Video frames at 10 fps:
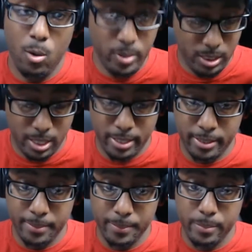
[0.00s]

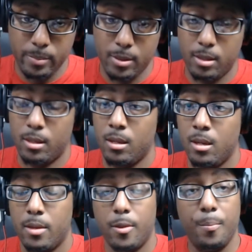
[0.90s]
clean.
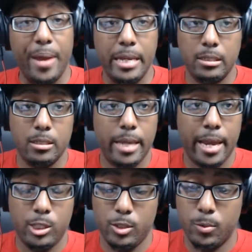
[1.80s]
The bass is
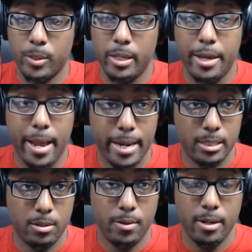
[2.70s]
actually really nice
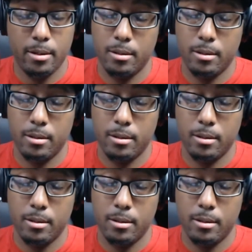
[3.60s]
on it,